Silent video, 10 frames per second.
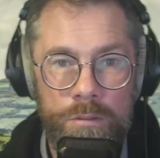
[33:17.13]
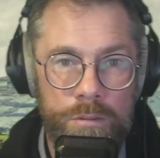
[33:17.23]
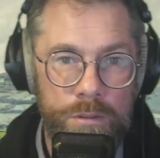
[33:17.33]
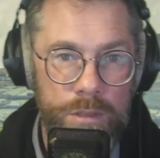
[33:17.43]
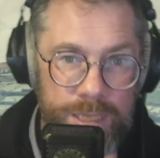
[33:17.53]

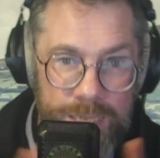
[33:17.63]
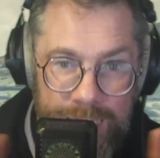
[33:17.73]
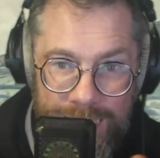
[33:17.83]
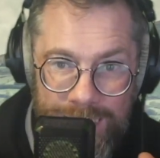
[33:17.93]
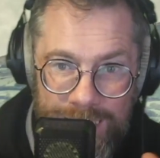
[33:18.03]
And
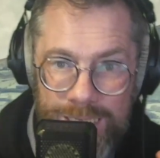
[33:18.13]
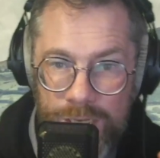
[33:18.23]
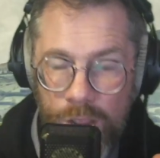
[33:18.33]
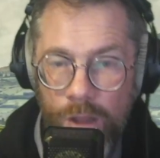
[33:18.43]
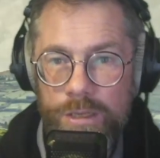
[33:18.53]
is
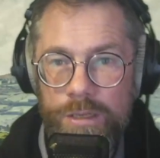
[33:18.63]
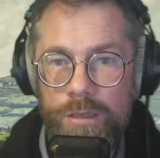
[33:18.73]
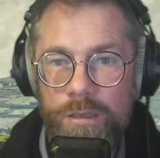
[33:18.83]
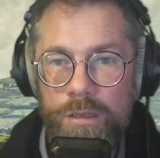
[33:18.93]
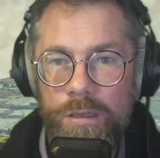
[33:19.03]
not
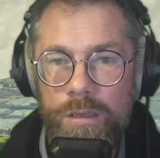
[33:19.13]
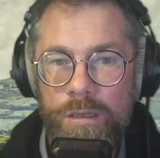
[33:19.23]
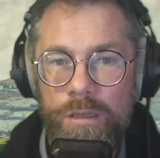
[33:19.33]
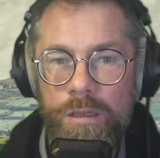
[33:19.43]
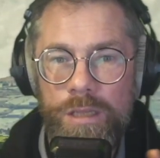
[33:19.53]

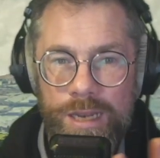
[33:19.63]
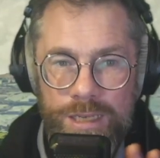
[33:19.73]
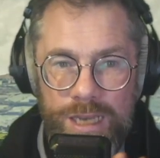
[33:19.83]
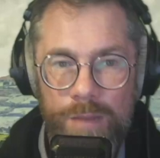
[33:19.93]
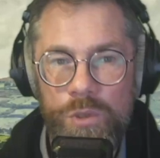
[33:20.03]
the
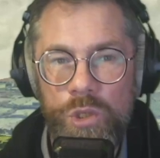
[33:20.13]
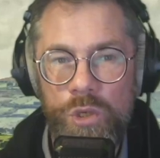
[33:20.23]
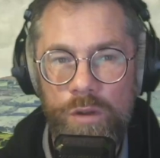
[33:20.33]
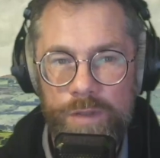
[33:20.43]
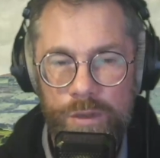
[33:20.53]
conception of
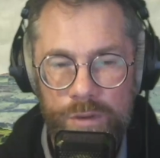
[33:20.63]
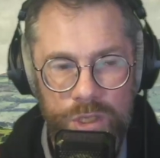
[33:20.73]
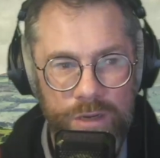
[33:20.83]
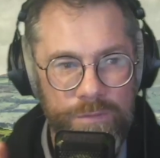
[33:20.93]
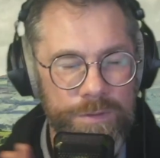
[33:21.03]
the
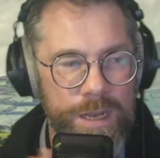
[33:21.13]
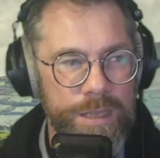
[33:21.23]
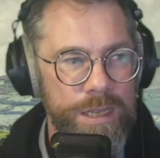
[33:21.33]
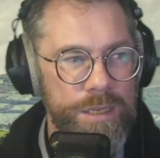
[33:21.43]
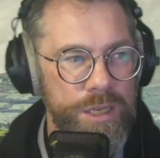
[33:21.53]
Christian faith
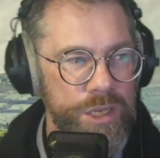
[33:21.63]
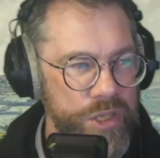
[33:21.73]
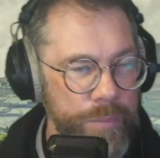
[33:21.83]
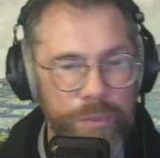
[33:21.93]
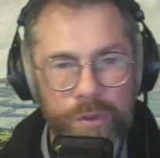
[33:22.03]
as a
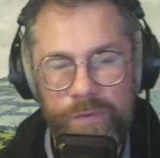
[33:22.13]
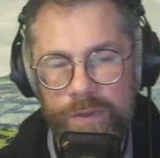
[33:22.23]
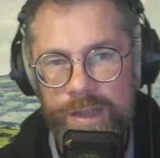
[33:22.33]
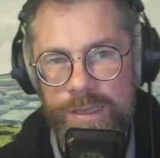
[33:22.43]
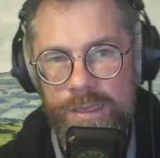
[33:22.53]
simple
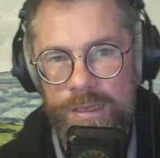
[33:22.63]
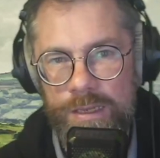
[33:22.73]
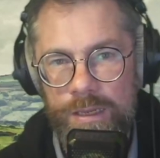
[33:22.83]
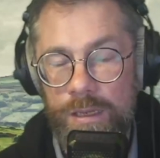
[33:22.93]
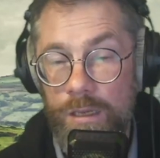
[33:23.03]
faith
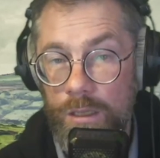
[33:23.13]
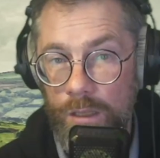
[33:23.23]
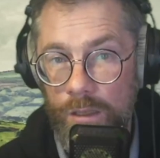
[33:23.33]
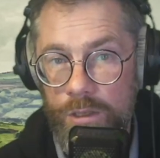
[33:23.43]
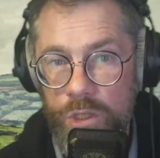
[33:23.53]

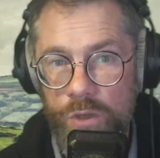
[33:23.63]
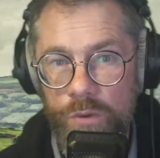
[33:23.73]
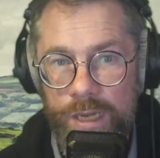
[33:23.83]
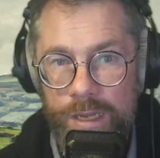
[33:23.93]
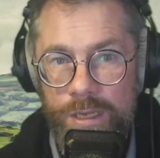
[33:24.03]
also
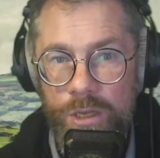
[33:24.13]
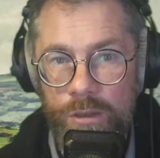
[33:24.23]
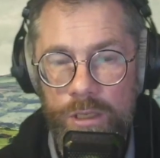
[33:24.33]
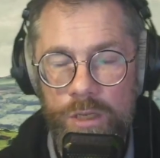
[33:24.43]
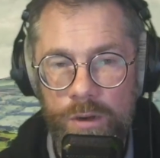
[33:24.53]
an
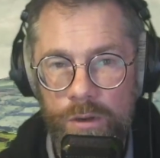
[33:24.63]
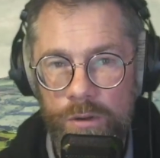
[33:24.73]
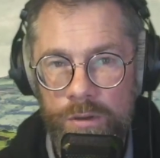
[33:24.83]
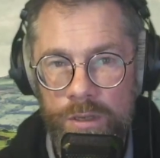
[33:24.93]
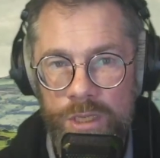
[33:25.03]
insult to our Lord
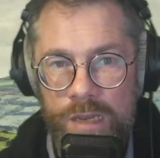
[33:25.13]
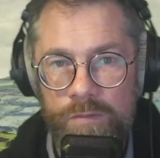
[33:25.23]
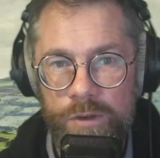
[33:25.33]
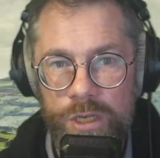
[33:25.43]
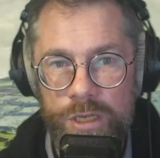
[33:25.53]
and Saviour
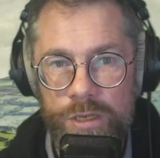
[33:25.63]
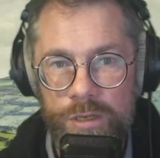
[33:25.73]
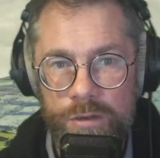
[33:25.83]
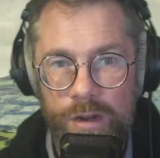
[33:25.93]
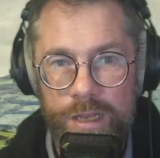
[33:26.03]
Jesus
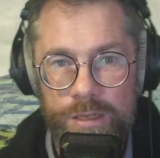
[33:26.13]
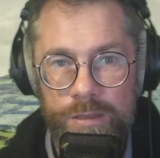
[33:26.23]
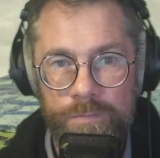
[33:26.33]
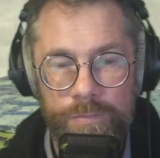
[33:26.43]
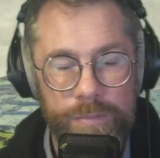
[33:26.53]
Christ?
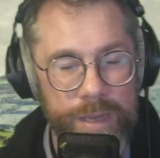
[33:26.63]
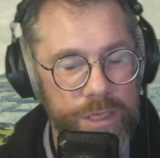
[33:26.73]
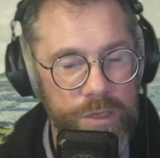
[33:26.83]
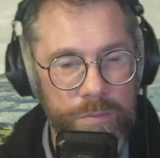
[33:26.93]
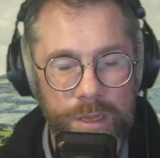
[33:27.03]
I
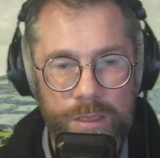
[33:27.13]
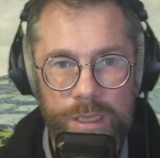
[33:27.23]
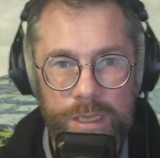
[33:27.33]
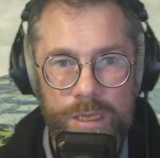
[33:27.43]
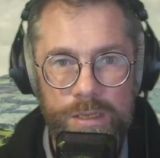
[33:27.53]
submit that it
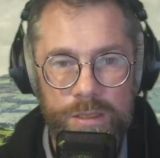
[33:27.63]
is.